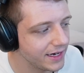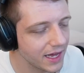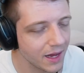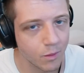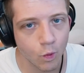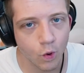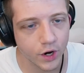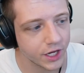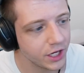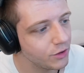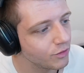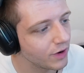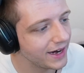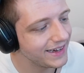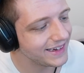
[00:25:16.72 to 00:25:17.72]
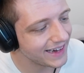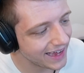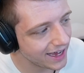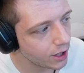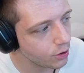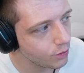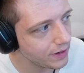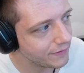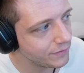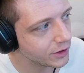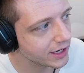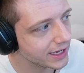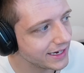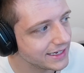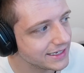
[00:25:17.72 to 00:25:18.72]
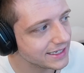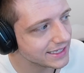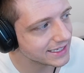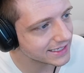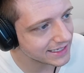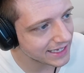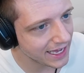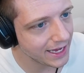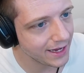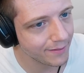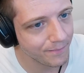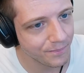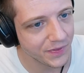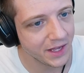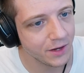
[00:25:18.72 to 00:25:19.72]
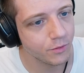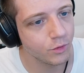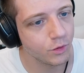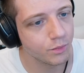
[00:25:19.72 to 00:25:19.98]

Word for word: I'm warning you right now, if you're getting into this game, it will